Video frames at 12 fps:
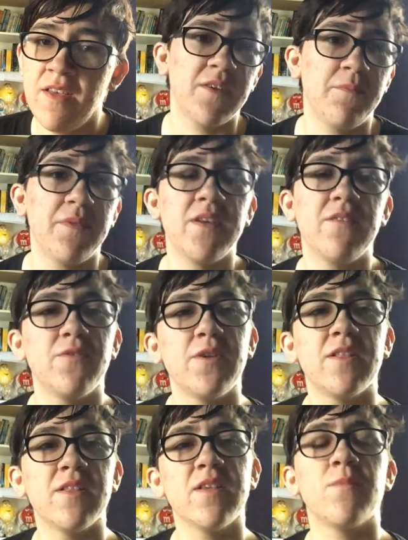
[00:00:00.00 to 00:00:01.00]
I believe
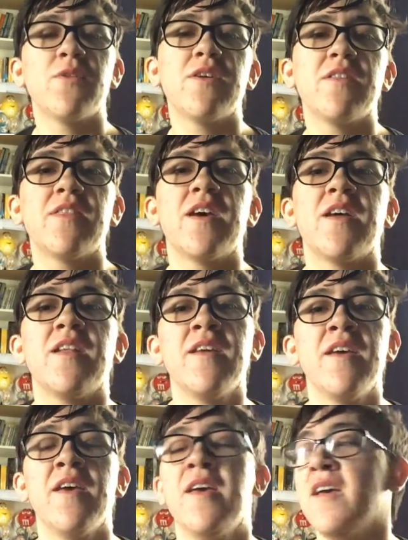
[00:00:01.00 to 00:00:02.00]
reading somewhere that
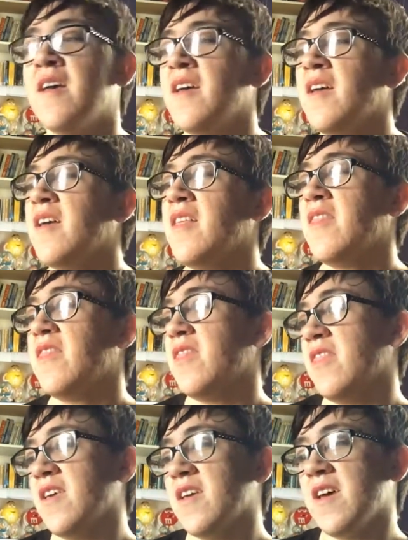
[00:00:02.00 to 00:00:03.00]

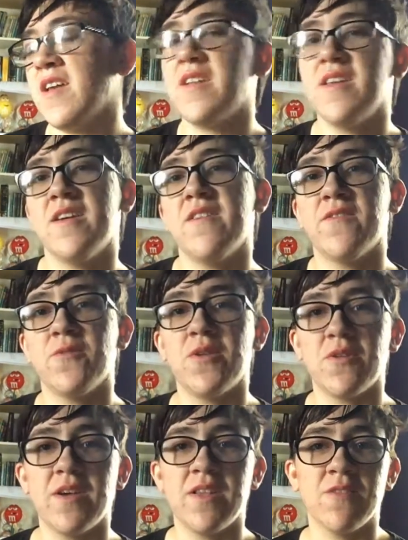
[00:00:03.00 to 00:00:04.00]
the idea for
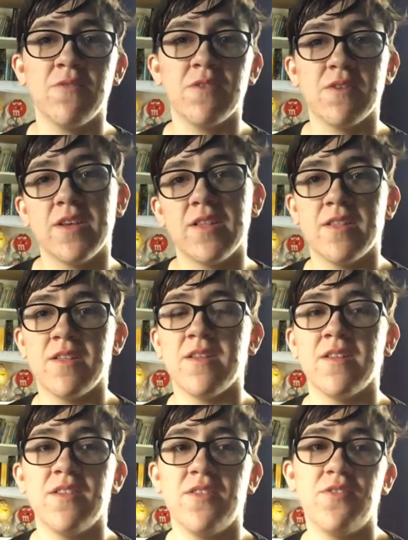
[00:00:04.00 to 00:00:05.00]
Will
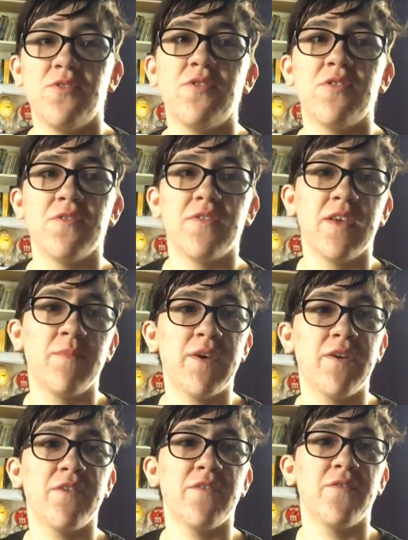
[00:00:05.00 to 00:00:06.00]
Grayson sort of came
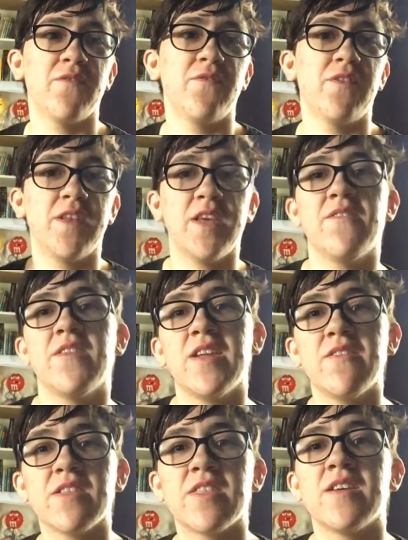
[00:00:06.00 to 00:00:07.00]
out of David
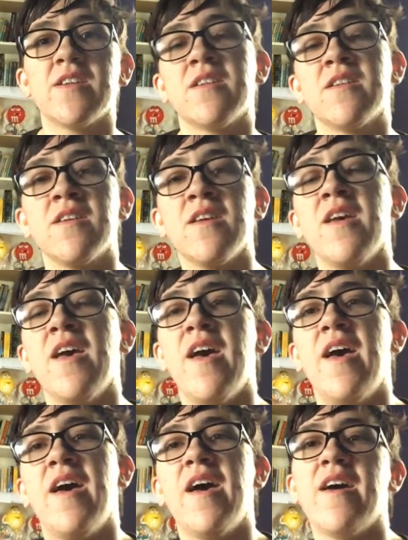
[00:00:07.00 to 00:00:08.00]
Levithan
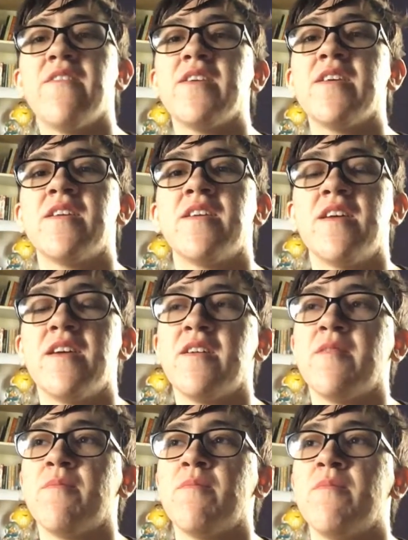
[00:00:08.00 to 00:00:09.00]
having
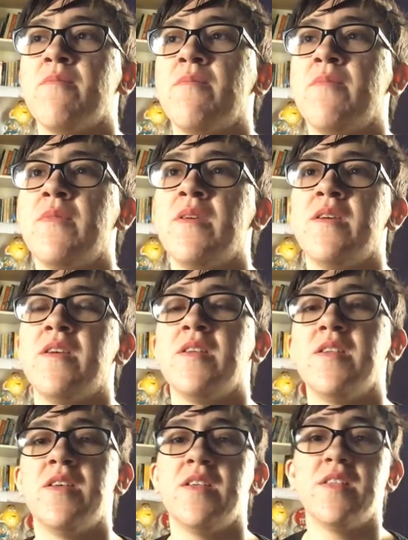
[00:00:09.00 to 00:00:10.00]

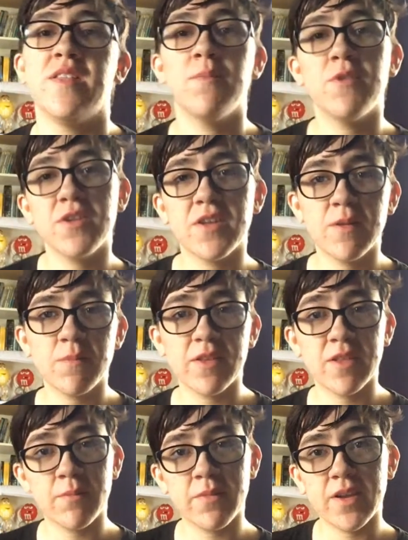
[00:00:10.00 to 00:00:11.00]
a similar name
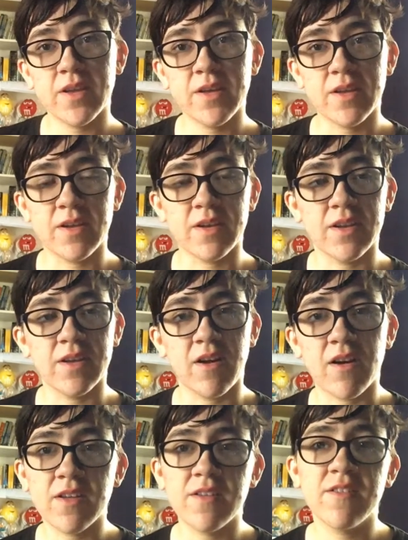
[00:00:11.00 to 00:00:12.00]
to somebody in
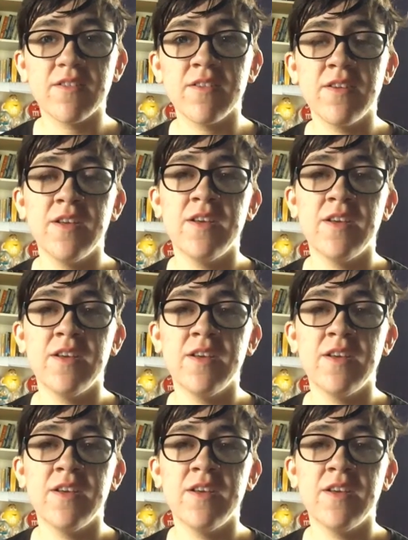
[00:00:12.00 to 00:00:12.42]
college,